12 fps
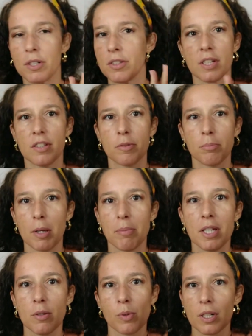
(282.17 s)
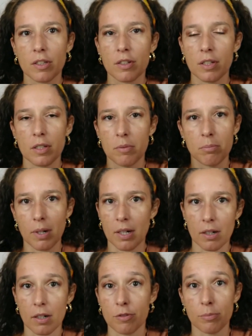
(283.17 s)
but it's maybe in one
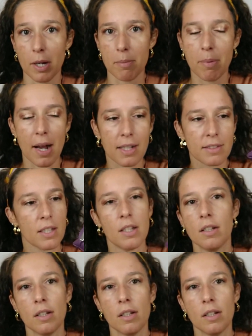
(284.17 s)
of my bags.